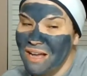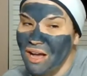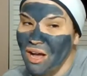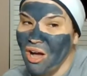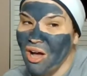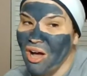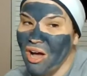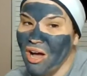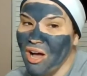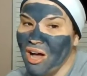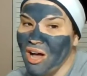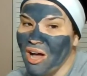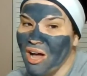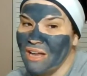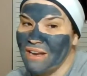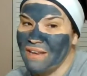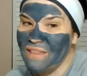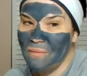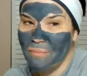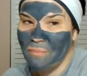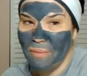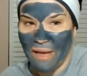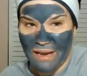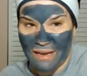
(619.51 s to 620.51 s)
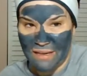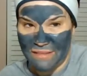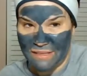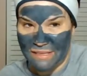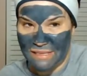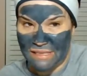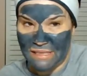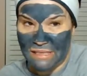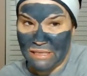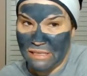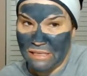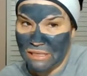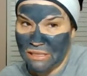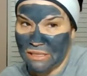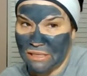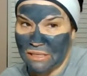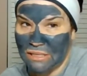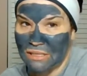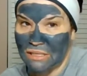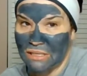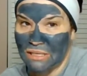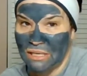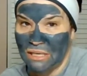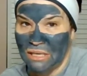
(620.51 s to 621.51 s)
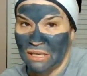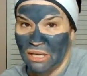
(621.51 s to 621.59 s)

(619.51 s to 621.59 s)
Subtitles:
on the back of the heel